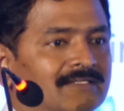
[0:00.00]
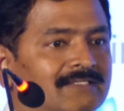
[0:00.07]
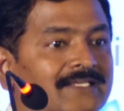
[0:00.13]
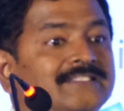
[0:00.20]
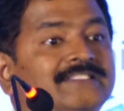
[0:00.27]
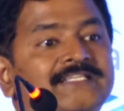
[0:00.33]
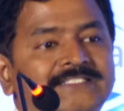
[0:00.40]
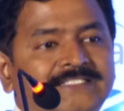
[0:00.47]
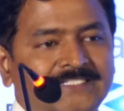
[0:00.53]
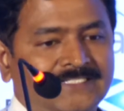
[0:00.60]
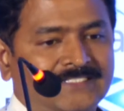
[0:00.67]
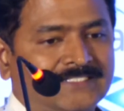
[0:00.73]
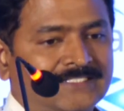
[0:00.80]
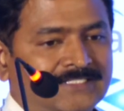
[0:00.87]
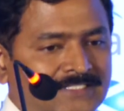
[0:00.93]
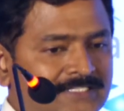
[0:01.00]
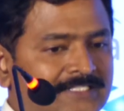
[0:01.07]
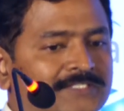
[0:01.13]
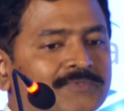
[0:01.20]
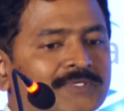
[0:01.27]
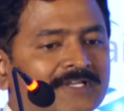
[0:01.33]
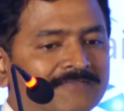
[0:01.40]
agencies. This is
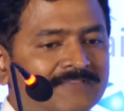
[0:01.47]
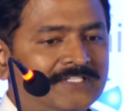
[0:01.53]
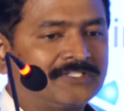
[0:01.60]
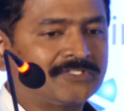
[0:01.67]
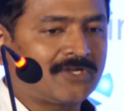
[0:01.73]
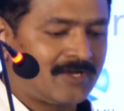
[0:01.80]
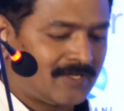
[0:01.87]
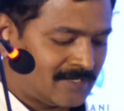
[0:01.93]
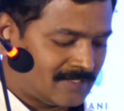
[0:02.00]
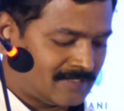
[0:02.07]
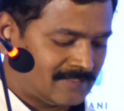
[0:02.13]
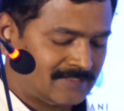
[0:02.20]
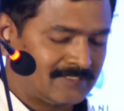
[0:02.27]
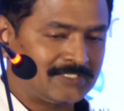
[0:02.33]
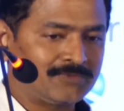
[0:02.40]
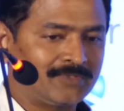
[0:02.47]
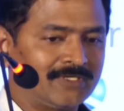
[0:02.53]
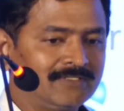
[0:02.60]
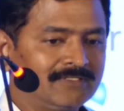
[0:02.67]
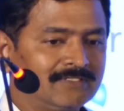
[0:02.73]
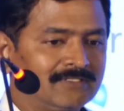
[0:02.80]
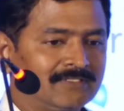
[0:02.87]
one of the SHAR, this one.
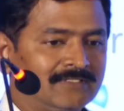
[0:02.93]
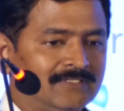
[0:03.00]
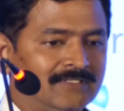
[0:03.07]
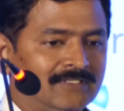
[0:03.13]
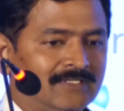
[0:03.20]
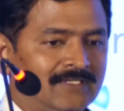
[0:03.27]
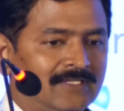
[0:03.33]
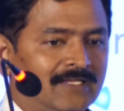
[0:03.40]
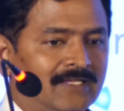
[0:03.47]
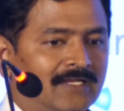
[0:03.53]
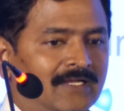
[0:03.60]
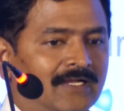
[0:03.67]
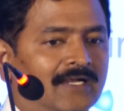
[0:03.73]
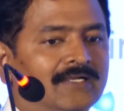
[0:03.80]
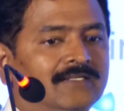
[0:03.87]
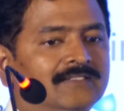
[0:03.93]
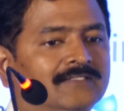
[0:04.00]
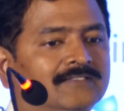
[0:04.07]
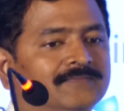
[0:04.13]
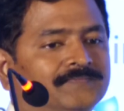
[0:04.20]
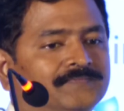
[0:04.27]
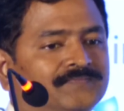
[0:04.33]
And
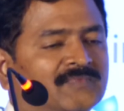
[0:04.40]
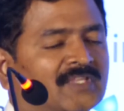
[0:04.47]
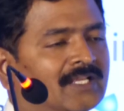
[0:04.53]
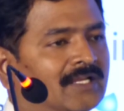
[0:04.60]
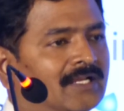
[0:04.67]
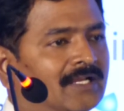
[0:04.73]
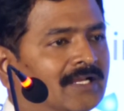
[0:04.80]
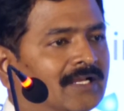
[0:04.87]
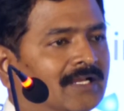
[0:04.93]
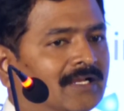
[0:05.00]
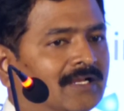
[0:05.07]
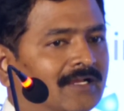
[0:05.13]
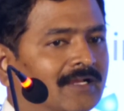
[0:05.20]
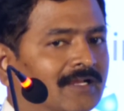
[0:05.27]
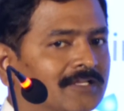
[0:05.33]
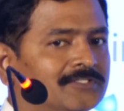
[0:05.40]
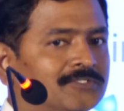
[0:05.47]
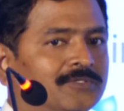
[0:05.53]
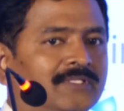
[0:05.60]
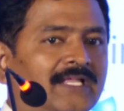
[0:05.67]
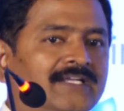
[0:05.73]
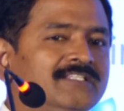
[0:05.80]
so
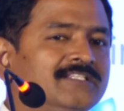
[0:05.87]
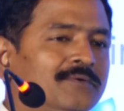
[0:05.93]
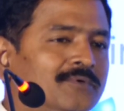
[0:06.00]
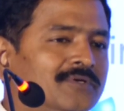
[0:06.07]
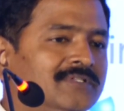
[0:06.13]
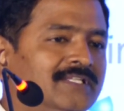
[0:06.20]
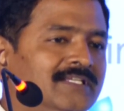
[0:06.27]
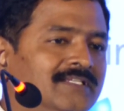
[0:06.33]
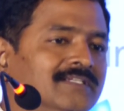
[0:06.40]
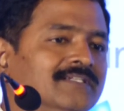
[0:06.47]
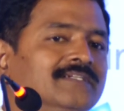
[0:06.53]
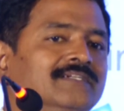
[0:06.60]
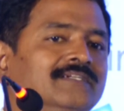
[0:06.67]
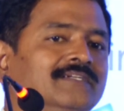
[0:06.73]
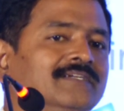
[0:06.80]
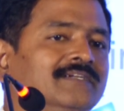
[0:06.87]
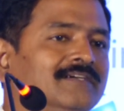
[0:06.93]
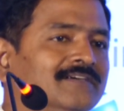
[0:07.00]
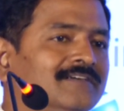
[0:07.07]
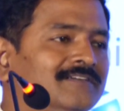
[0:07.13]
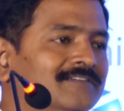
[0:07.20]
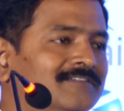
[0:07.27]
that is about the
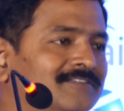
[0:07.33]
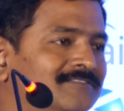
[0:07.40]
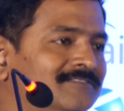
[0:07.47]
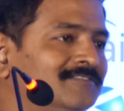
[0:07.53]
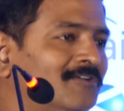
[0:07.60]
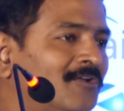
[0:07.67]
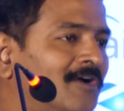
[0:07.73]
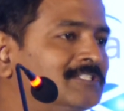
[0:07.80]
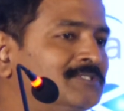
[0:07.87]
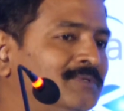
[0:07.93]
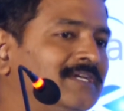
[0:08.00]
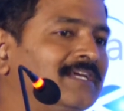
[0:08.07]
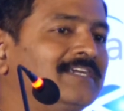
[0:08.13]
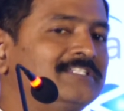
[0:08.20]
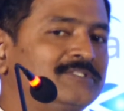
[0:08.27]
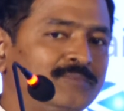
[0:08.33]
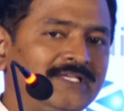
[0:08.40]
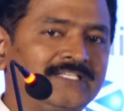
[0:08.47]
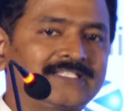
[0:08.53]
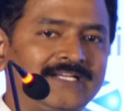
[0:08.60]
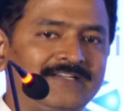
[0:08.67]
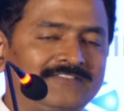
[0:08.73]
launch vehicle and
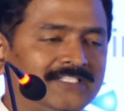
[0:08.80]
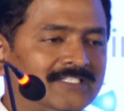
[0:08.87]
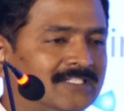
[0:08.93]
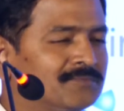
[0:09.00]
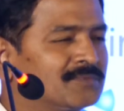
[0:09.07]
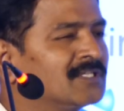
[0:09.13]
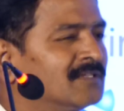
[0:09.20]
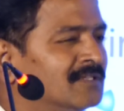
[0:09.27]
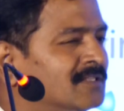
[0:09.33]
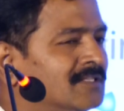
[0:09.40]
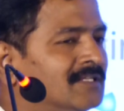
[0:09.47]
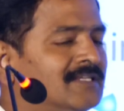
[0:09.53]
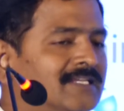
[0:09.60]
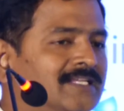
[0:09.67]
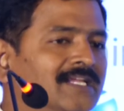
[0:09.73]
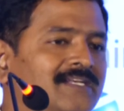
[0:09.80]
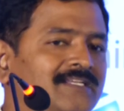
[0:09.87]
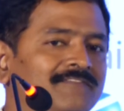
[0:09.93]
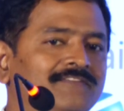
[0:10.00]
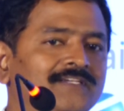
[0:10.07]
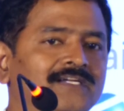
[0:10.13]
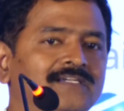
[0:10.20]
spacecraft systems. The real
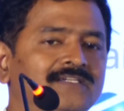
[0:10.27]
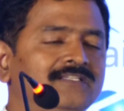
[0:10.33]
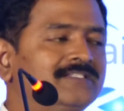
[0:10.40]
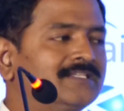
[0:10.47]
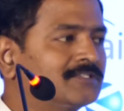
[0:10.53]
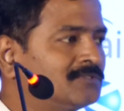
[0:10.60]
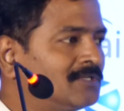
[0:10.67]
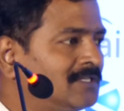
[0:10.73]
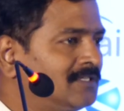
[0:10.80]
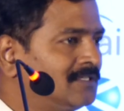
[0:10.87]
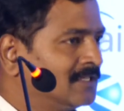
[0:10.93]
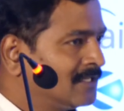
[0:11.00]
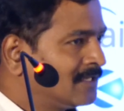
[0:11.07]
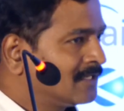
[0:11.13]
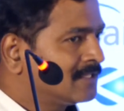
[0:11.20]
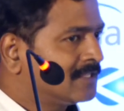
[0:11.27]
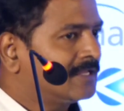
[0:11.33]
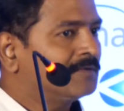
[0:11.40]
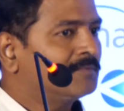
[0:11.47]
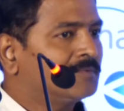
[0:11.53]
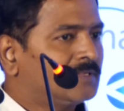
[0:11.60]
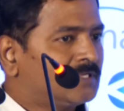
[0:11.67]
difficulty is actually that
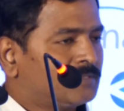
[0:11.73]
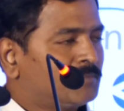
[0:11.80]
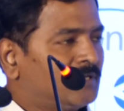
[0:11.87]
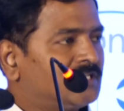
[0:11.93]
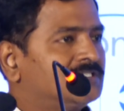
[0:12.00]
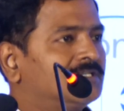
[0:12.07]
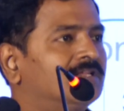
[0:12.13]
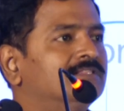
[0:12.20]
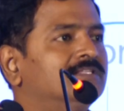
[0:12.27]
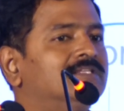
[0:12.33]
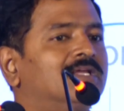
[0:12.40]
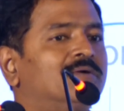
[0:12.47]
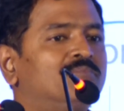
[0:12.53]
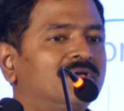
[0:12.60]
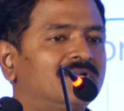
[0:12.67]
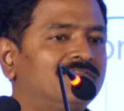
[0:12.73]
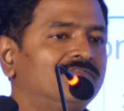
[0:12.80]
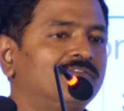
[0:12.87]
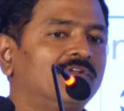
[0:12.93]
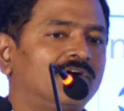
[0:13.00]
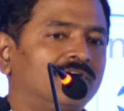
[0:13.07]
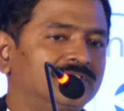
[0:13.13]
based on the number of
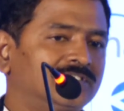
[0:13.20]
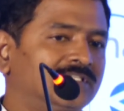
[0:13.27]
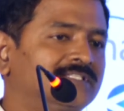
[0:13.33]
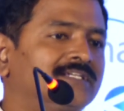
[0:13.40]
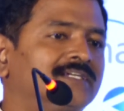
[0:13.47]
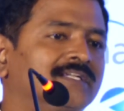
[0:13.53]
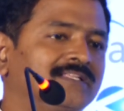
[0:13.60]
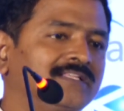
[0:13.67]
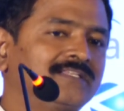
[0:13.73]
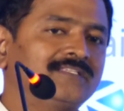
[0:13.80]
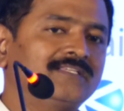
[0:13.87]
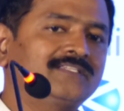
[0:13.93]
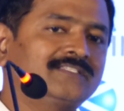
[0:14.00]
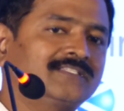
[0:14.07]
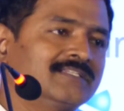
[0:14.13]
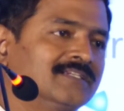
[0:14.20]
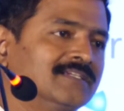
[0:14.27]
launches and other things,